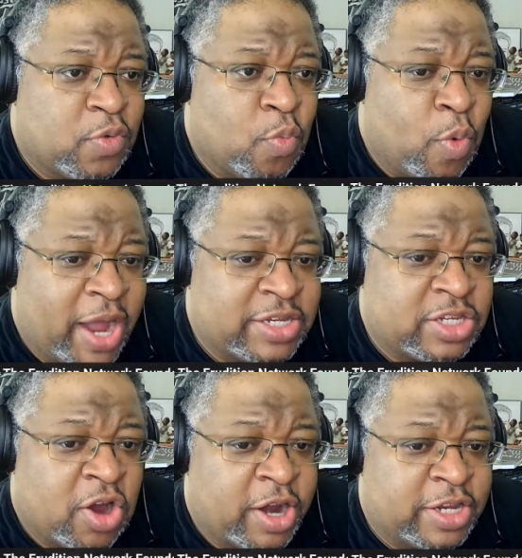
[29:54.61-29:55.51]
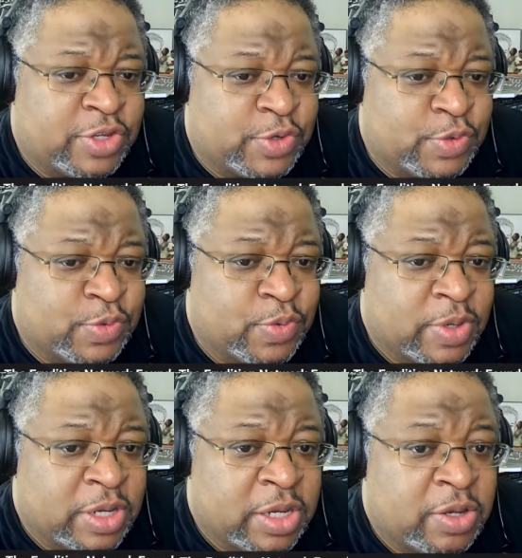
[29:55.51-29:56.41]
whites started to,
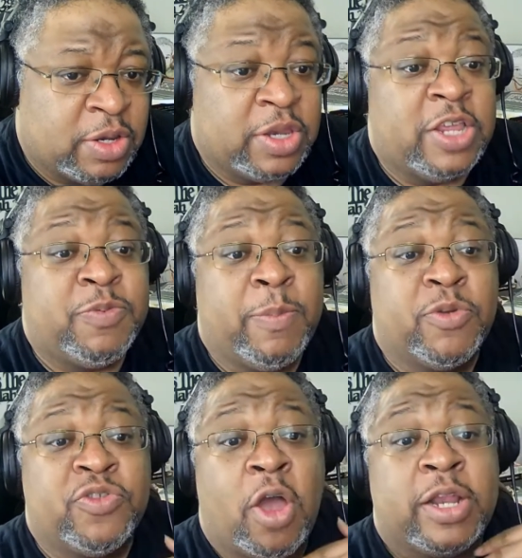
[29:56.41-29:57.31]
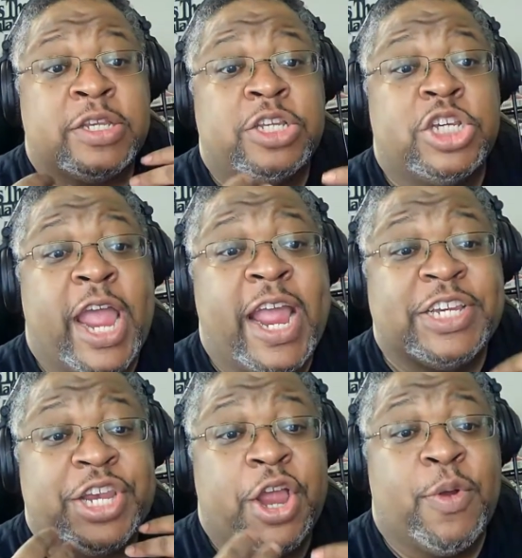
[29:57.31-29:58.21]
these people started to
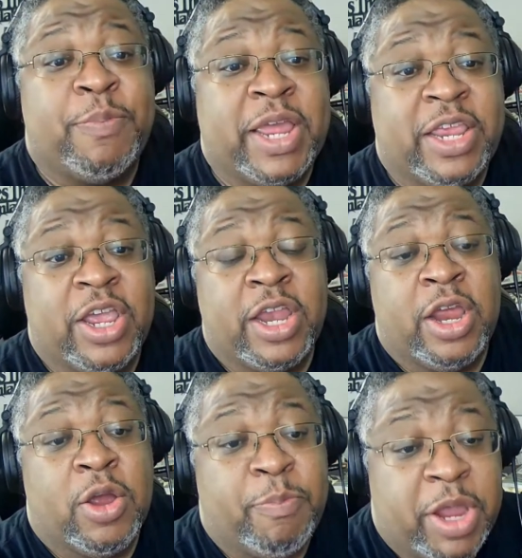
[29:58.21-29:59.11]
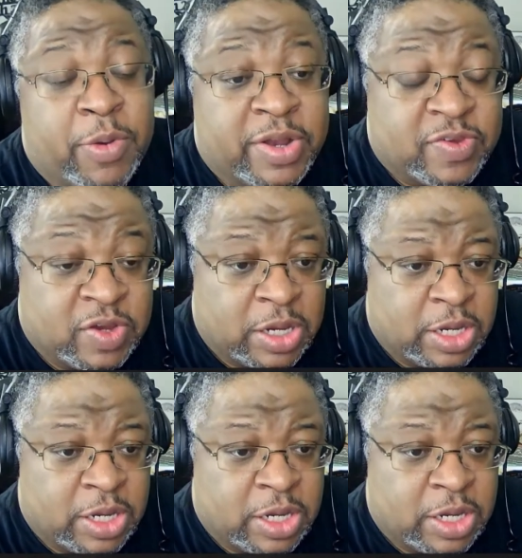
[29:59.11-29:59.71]
change in their opinion, in their appearance.